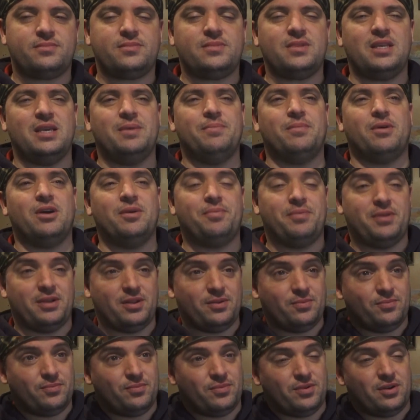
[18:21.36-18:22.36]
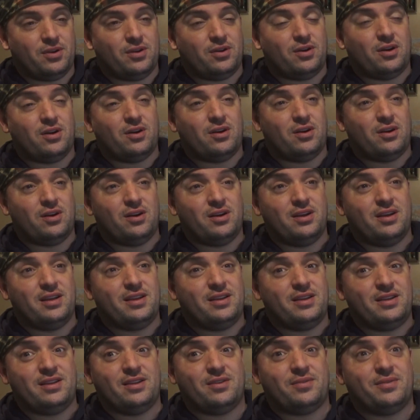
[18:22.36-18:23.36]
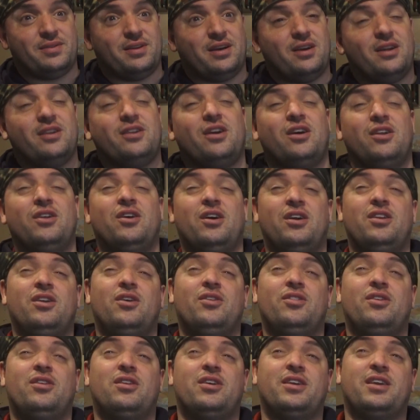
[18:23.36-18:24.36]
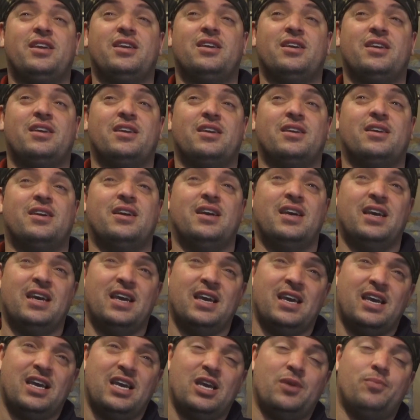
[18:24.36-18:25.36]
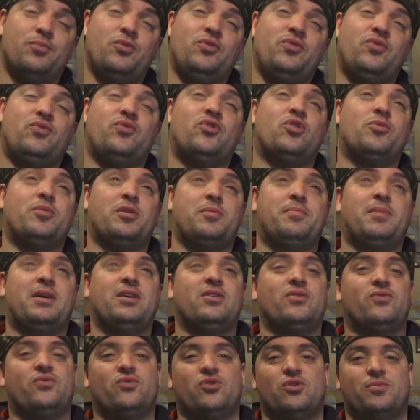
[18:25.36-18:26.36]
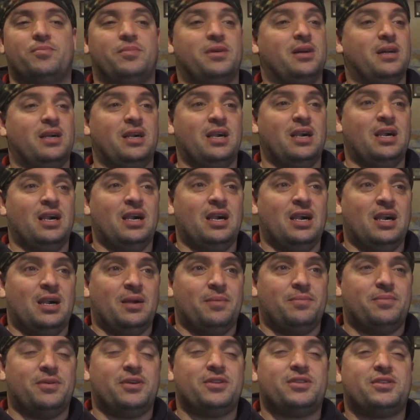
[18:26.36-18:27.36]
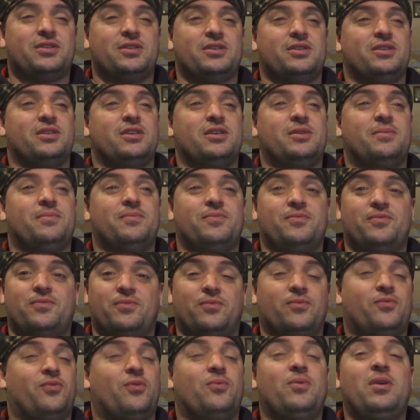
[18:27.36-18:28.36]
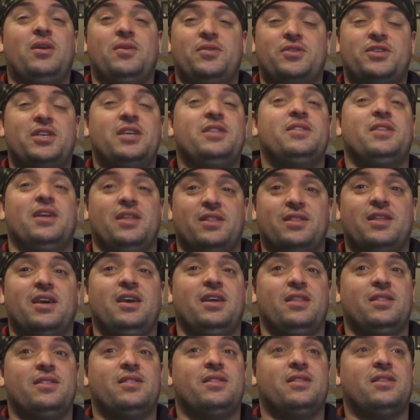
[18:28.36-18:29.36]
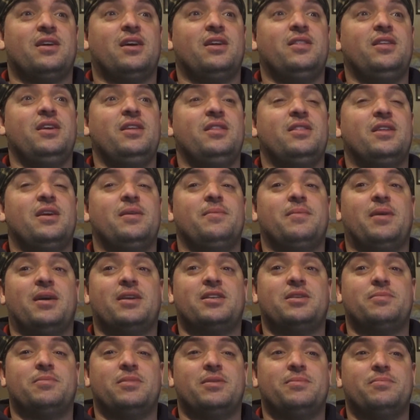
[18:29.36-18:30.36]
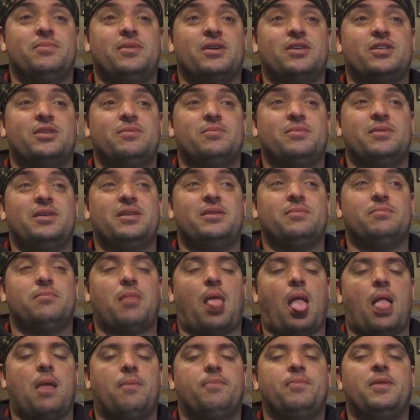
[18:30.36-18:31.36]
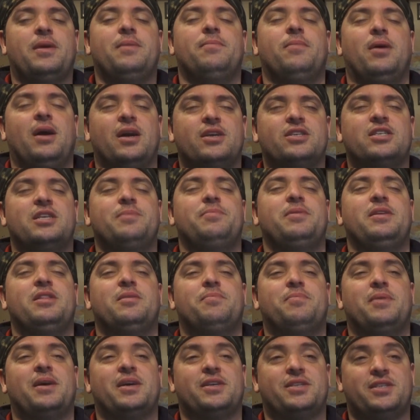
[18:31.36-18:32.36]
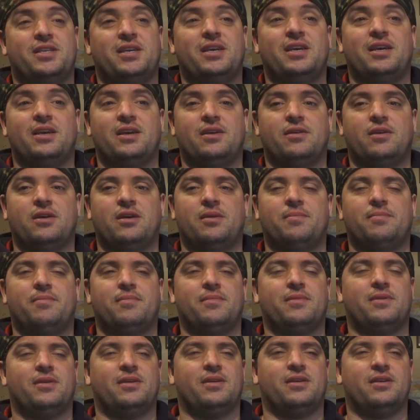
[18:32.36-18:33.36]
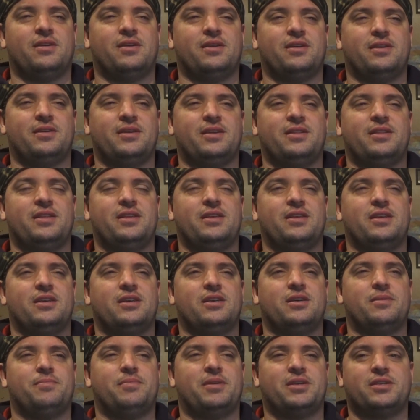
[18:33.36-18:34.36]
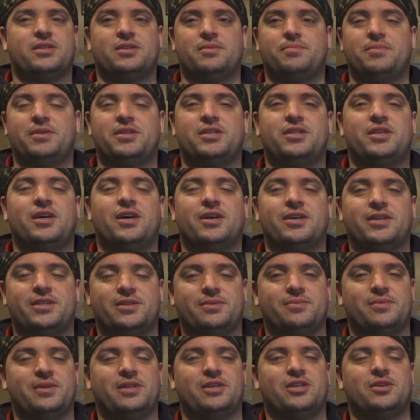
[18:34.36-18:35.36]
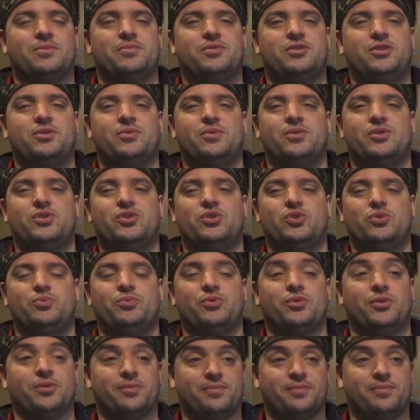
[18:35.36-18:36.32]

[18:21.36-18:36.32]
in my opinion, you know, I know they're like in movie form and manga form, but for what I've seen, that I think they might actually be the best in the best sagas when it comes to a super.